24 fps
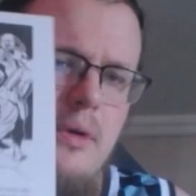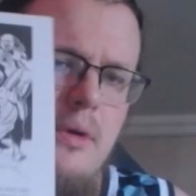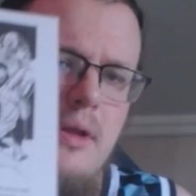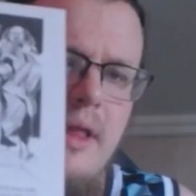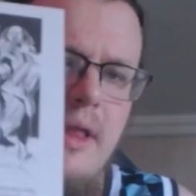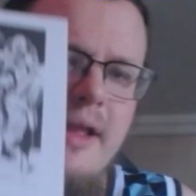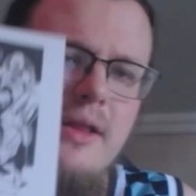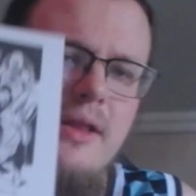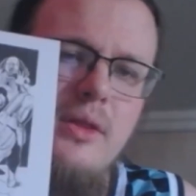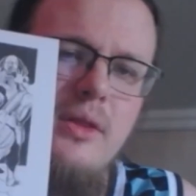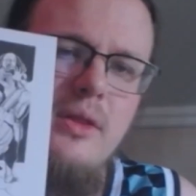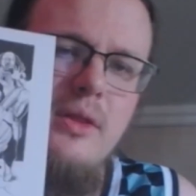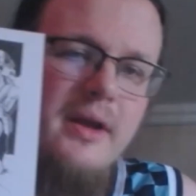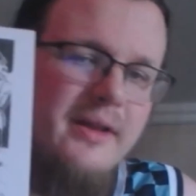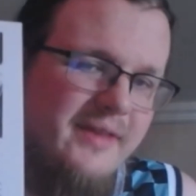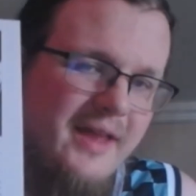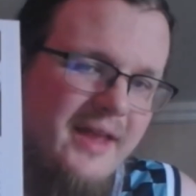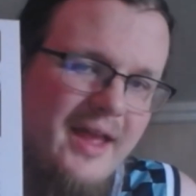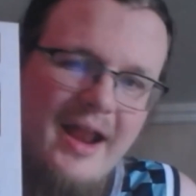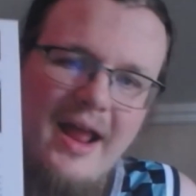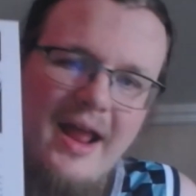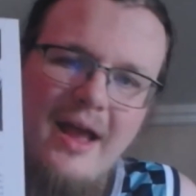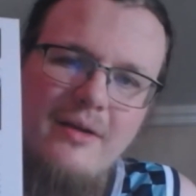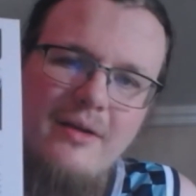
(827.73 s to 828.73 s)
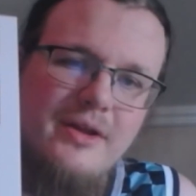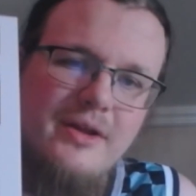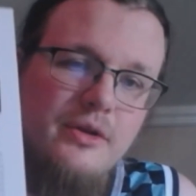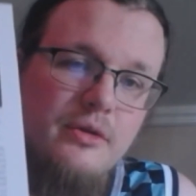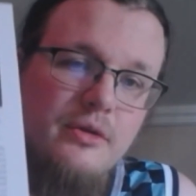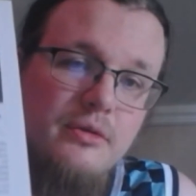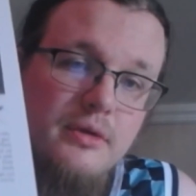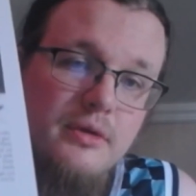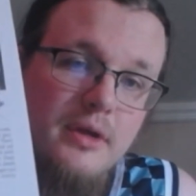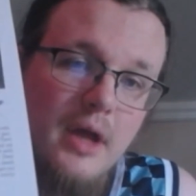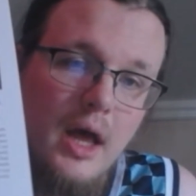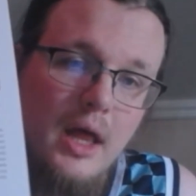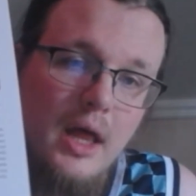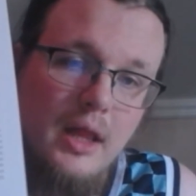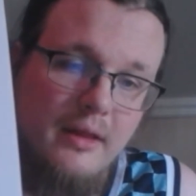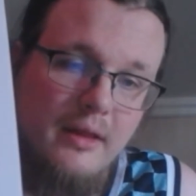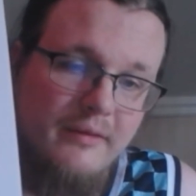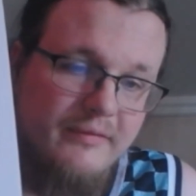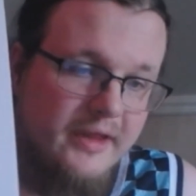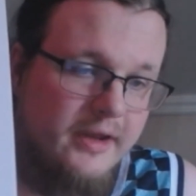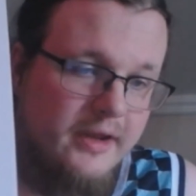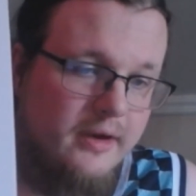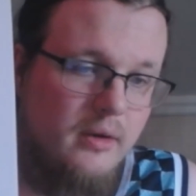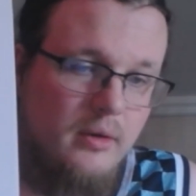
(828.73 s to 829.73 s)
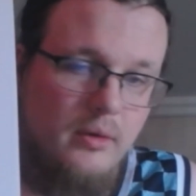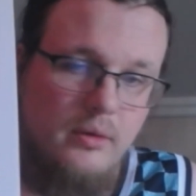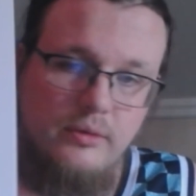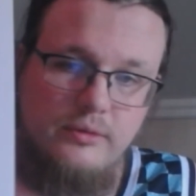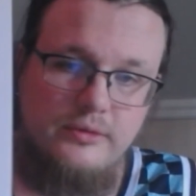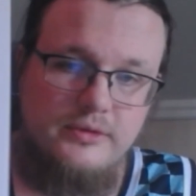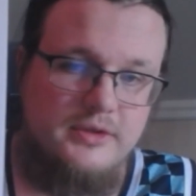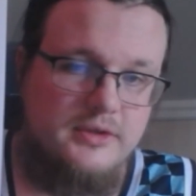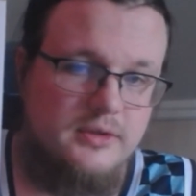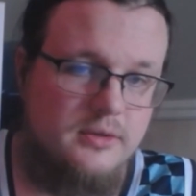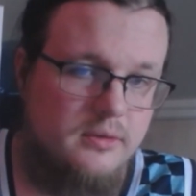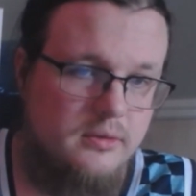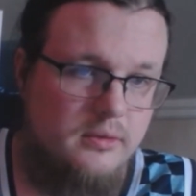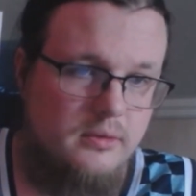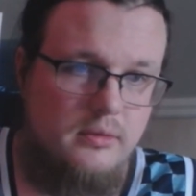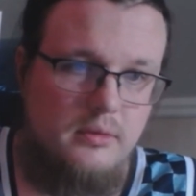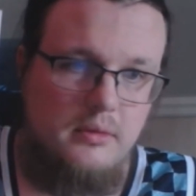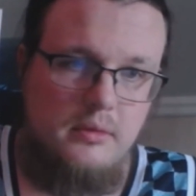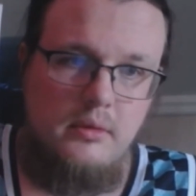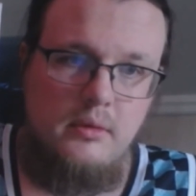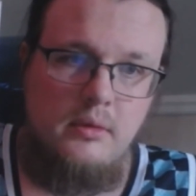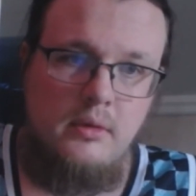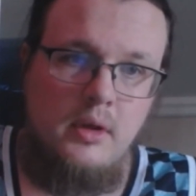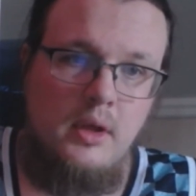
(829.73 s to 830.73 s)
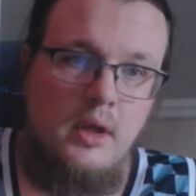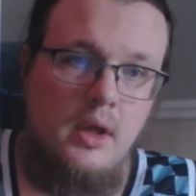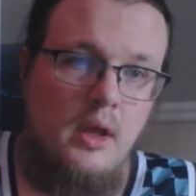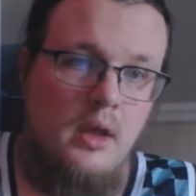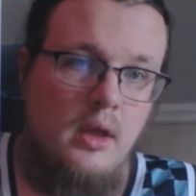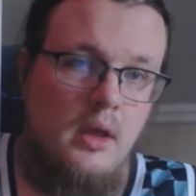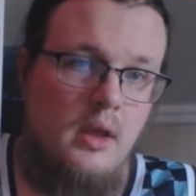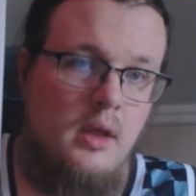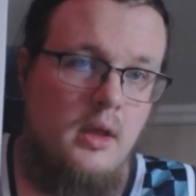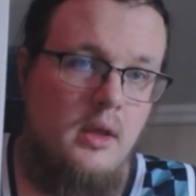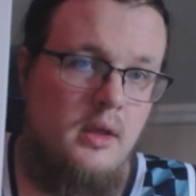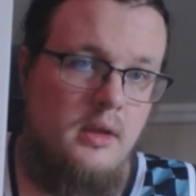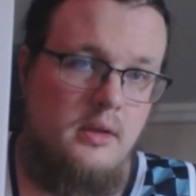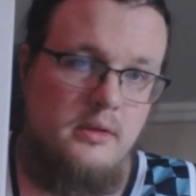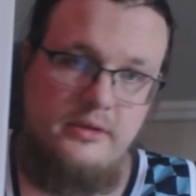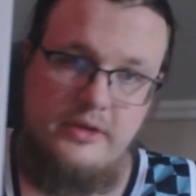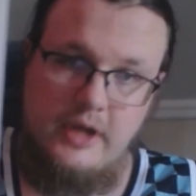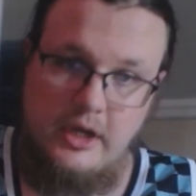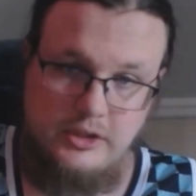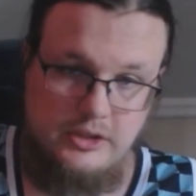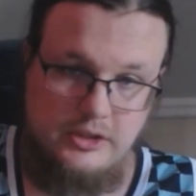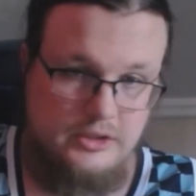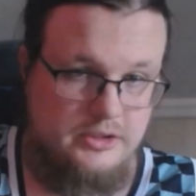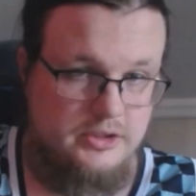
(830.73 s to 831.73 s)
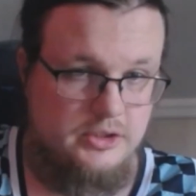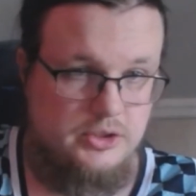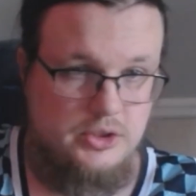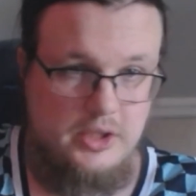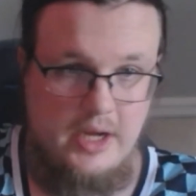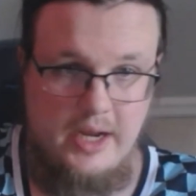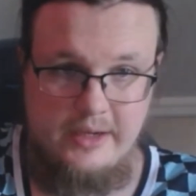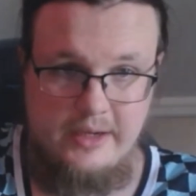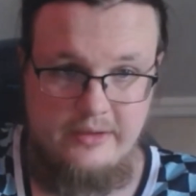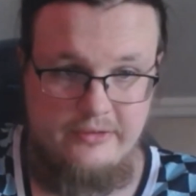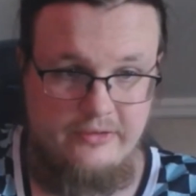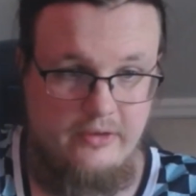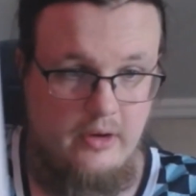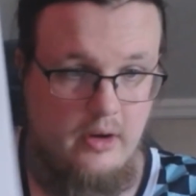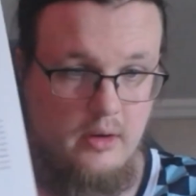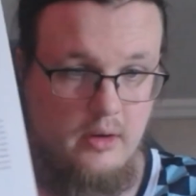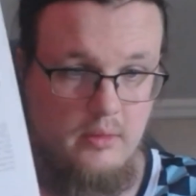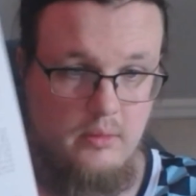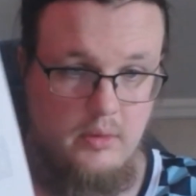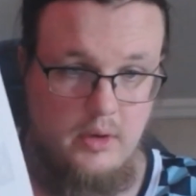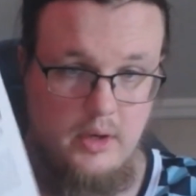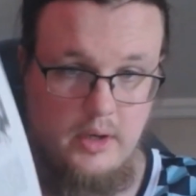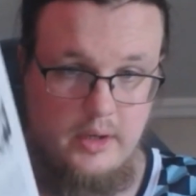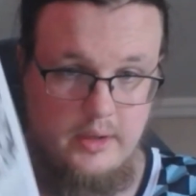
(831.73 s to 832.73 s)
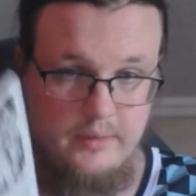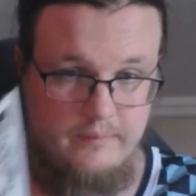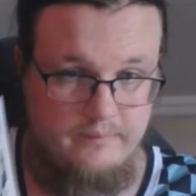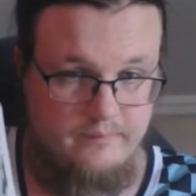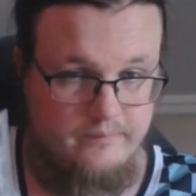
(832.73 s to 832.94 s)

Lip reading: Like, look at that. How can you not love that old school Dungeons and Dragons artwork?